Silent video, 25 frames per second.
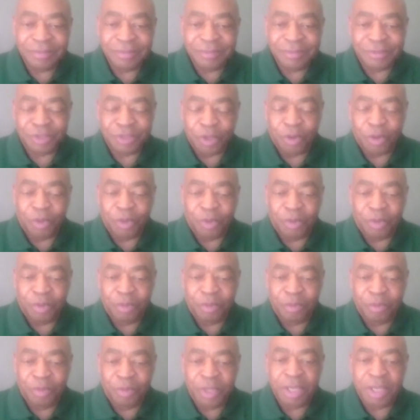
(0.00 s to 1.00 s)
so
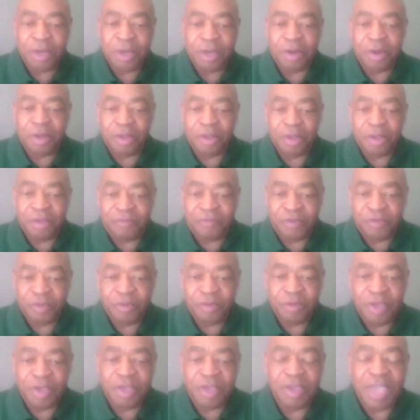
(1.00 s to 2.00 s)
we're gonna, if
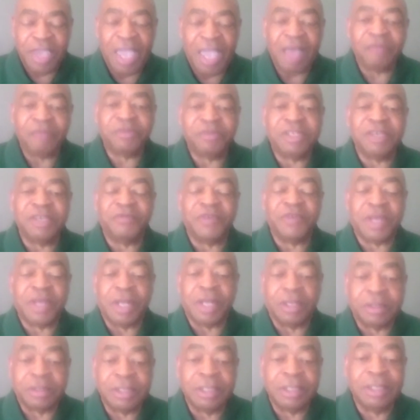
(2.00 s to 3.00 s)
you have
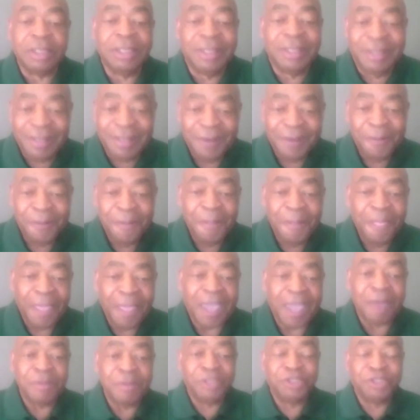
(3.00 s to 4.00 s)
difficulty
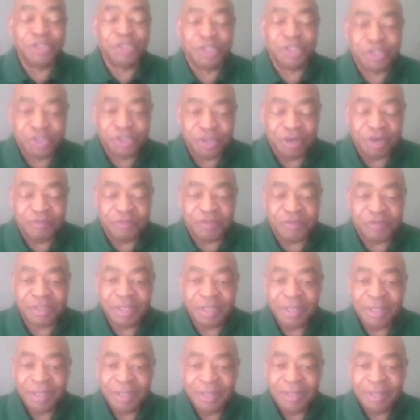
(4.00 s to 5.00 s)
coming to the surface,
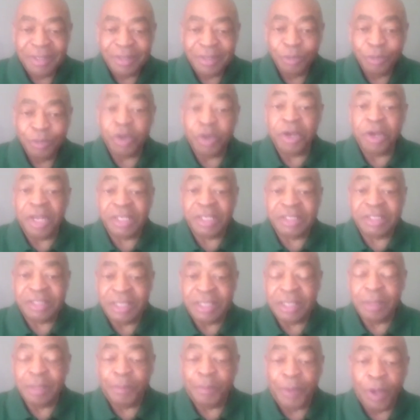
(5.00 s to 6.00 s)
we're gonna
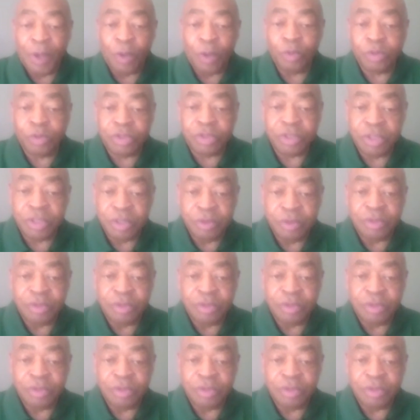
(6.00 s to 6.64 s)
extend the pole to you.